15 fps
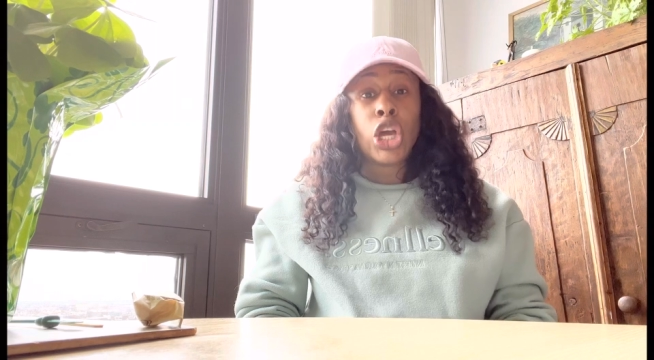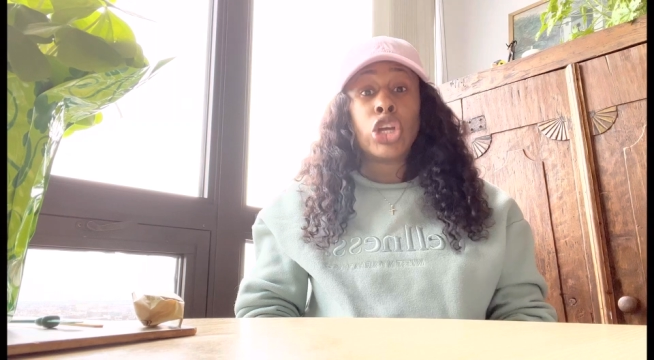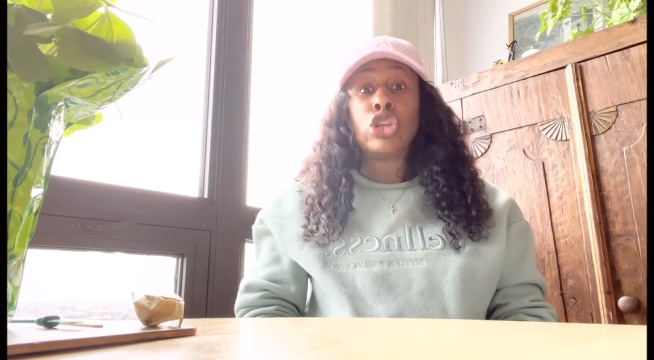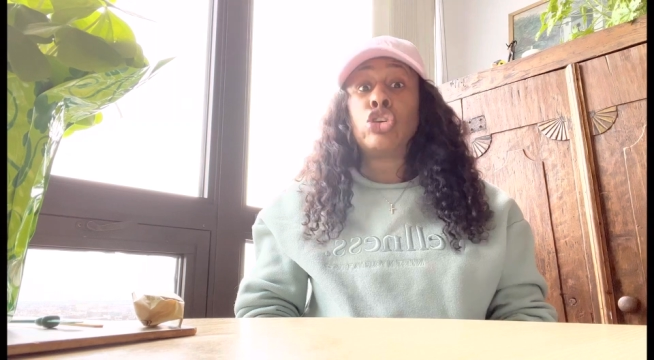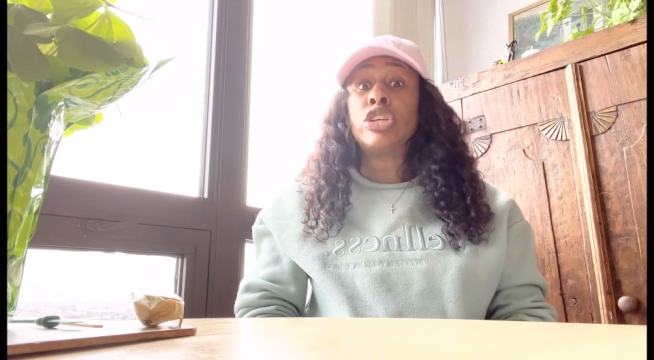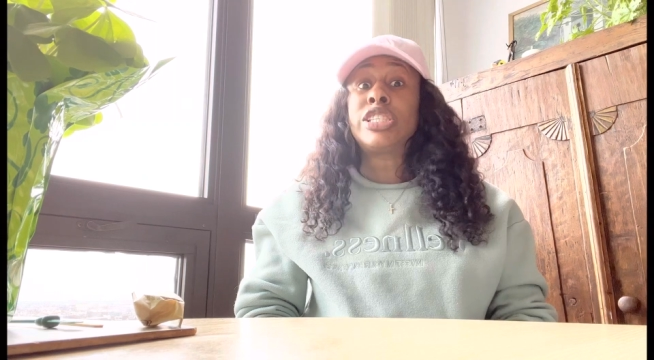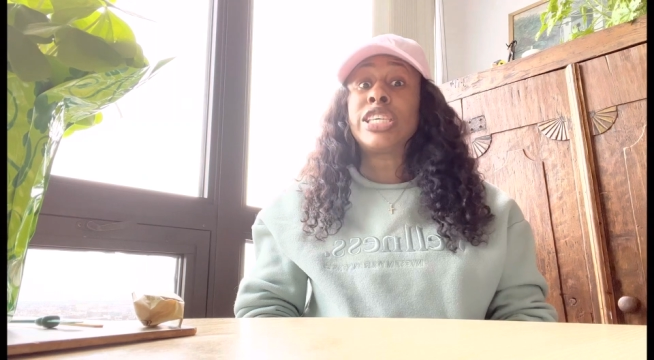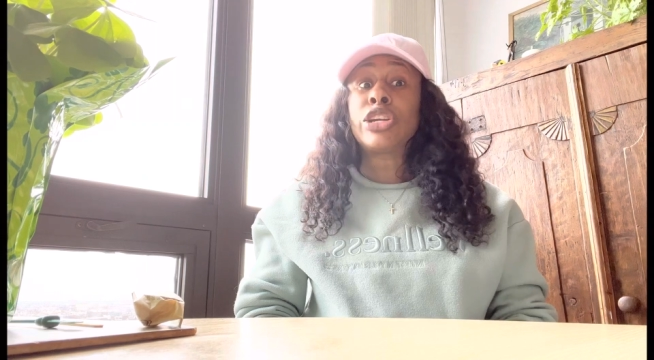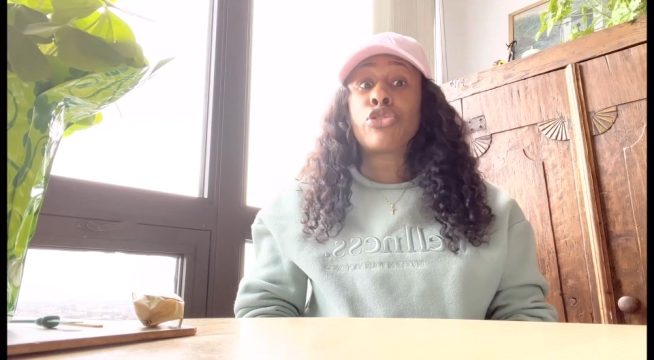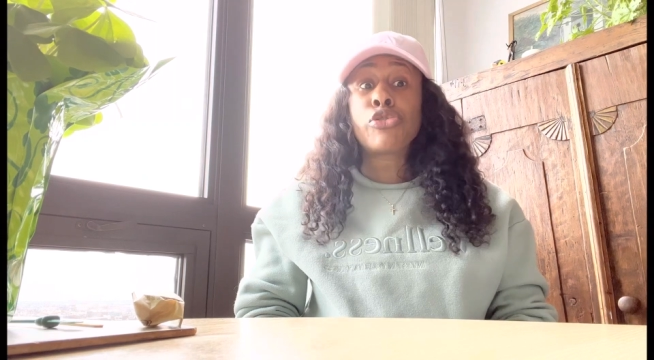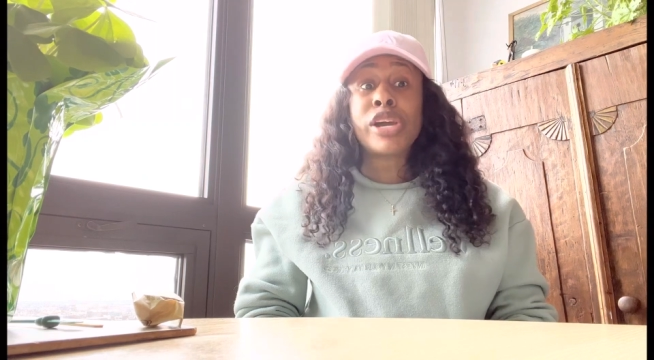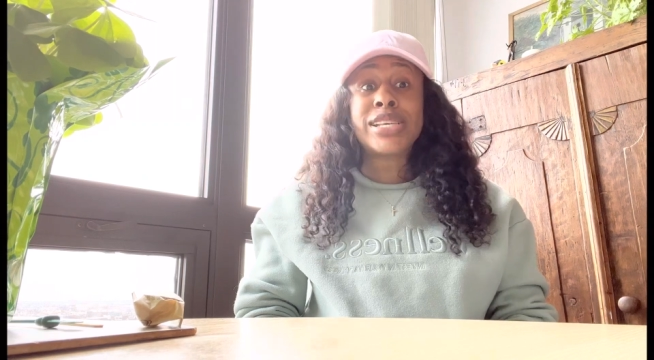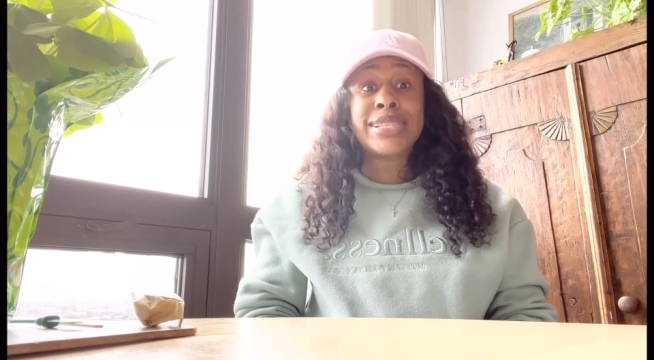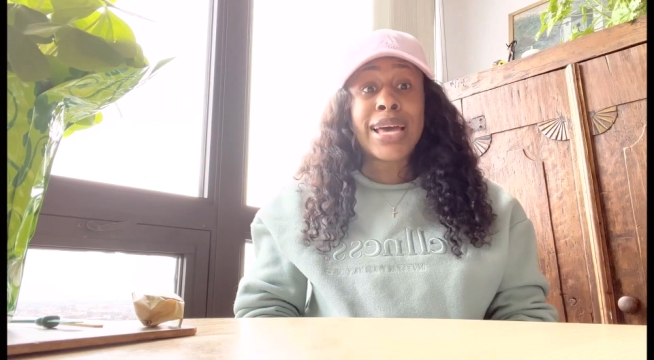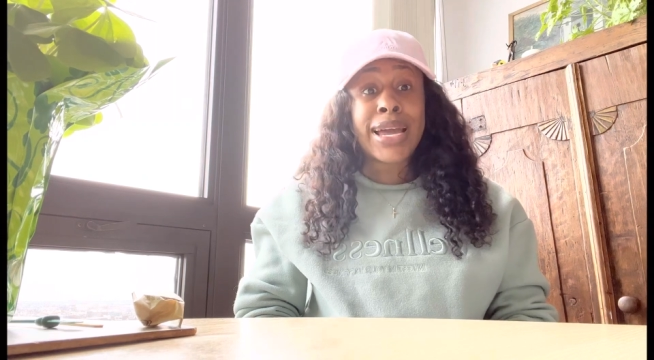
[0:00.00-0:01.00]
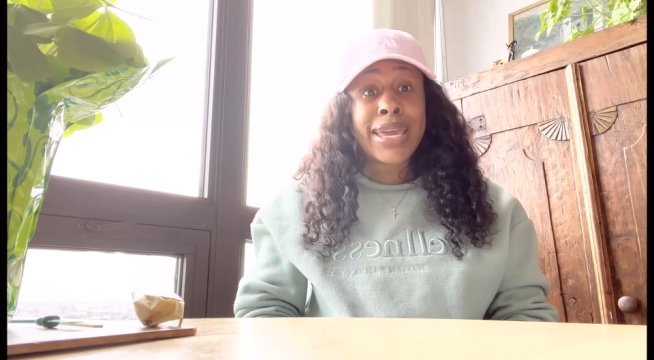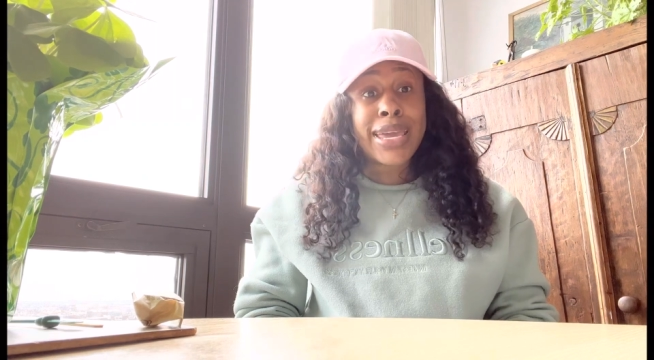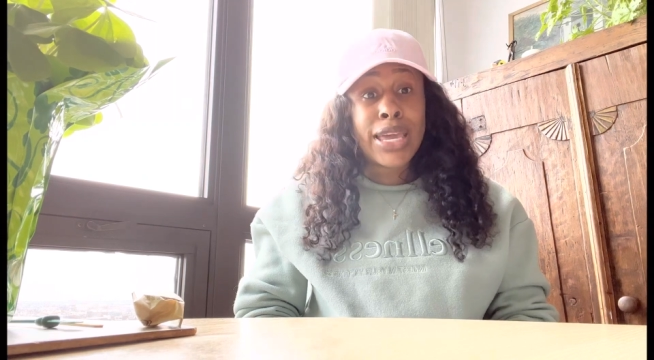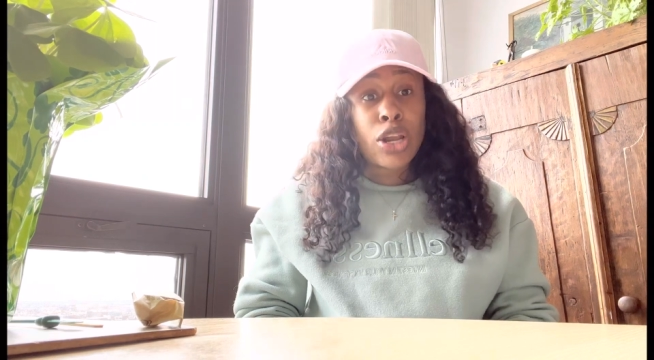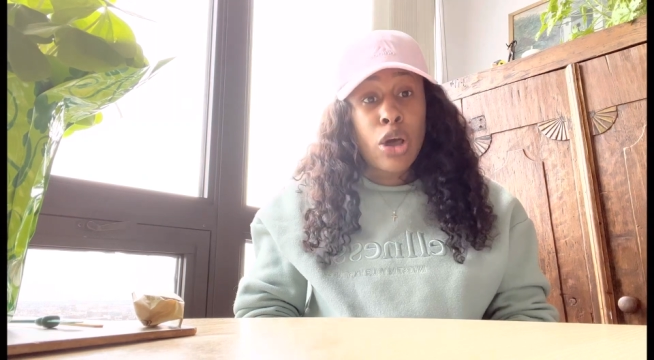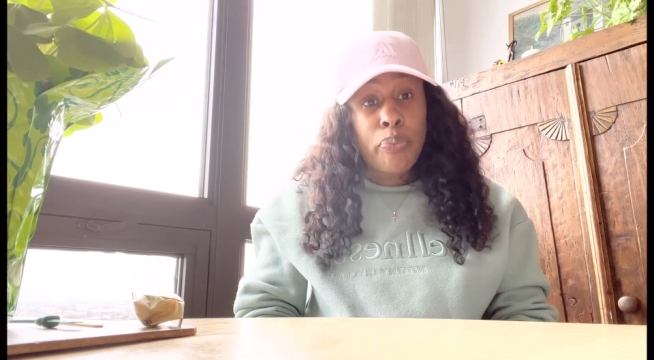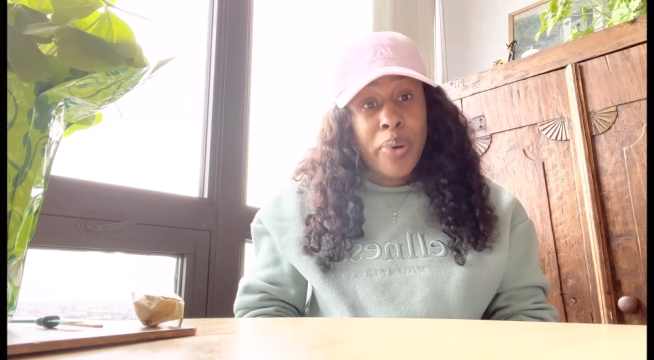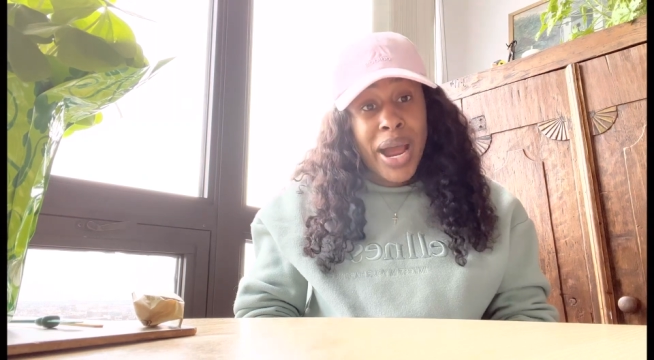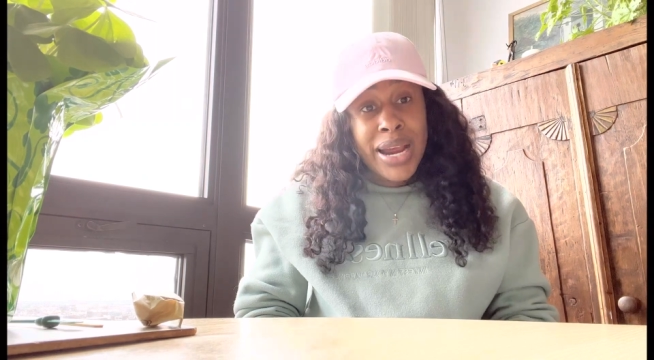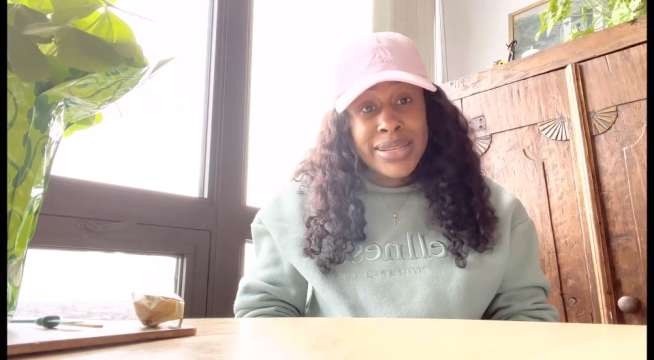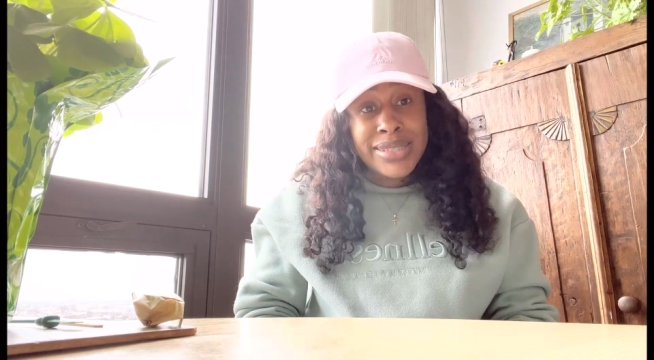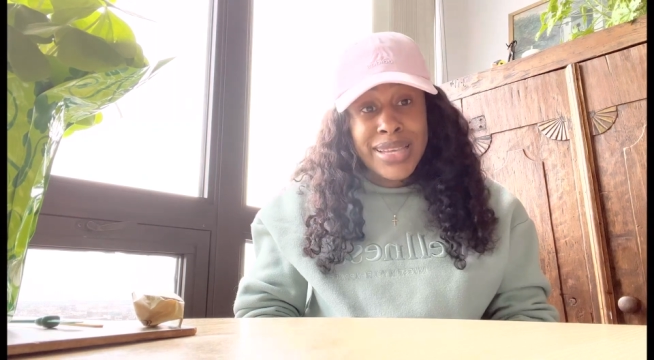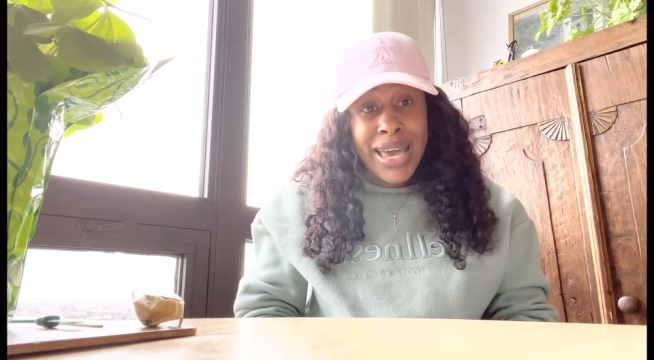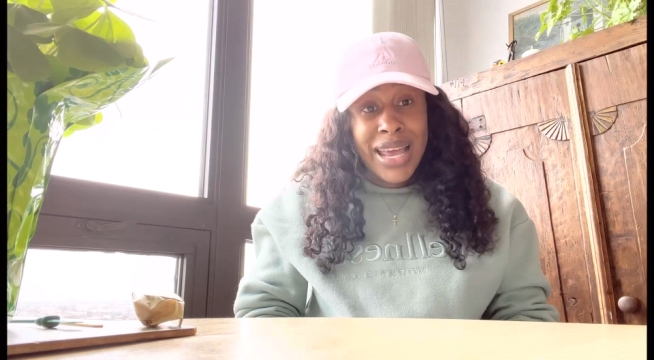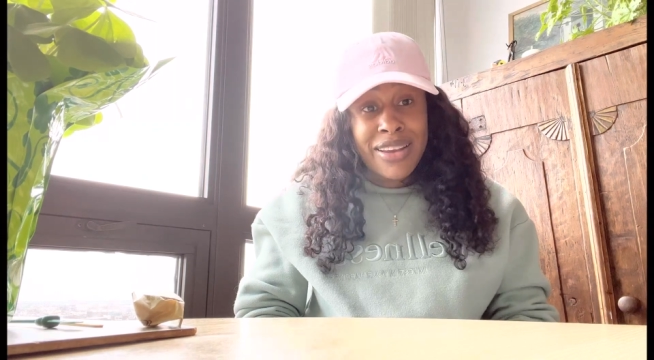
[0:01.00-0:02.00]
You see Grace a kill up
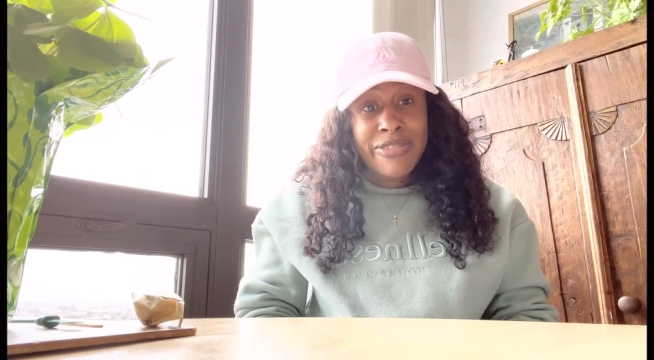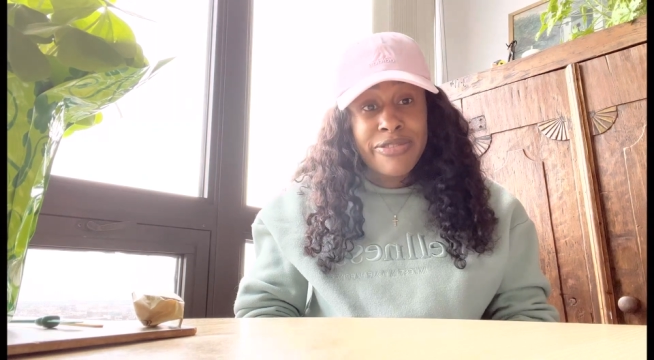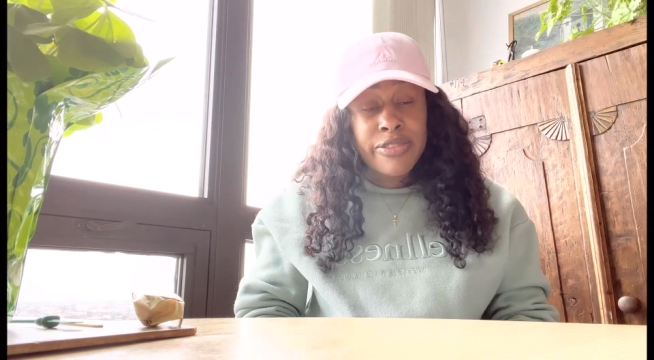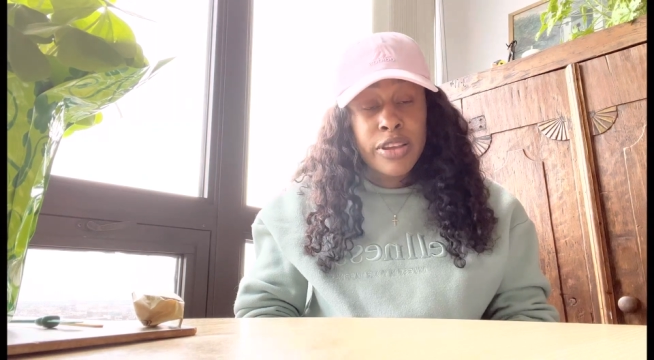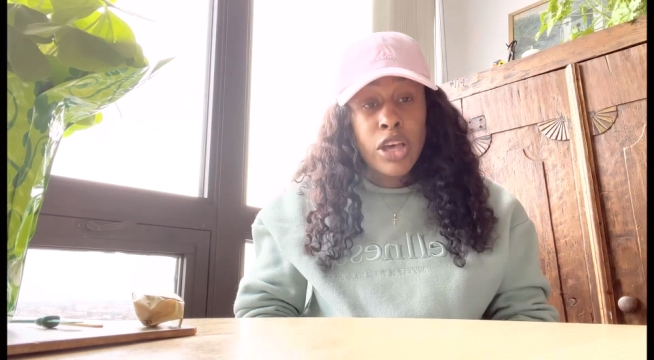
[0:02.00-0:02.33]
herself?